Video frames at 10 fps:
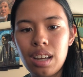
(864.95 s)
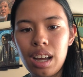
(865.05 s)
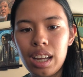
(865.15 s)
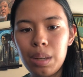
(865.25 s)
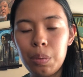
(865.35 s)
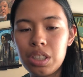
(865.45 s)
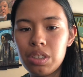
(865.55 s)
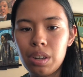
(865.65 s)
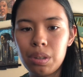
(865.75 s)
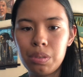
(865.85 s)
I wish
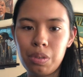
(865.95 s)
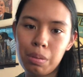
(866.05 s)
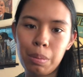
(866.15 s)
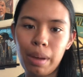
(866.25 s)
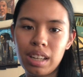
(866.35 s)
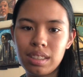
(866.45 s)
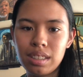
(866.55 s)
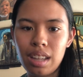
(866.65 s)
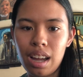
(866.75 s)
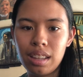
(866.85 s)
all for the
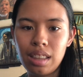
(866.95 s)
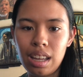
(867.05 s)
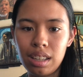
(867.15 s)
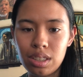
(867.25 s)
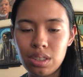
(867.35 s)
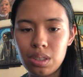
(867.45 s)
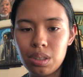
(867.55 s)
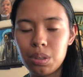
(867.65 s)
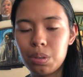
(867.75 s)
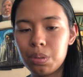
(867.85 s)
best, that they can
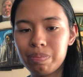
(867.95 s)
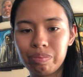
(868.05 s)
do